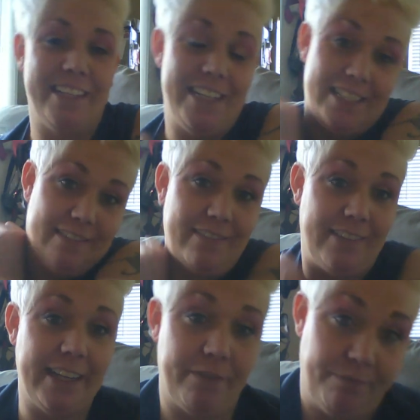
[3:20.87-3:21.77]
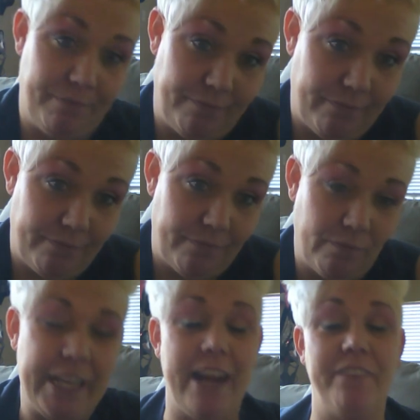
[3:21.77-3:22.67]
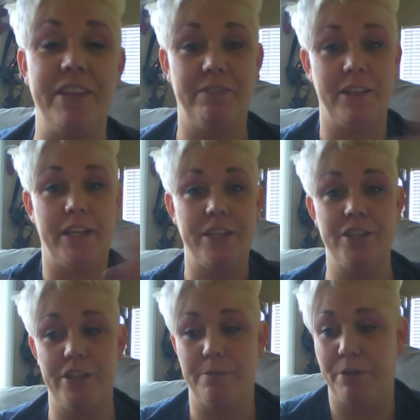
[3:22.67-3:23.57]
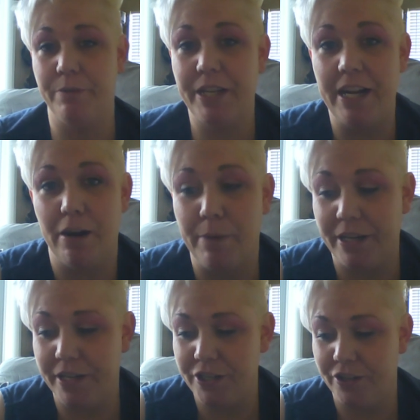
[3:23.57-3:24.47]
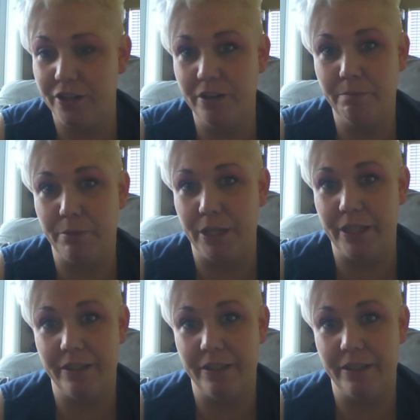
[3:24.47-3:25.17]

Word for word: Like, he's like, we have that relationship and we care about each other, but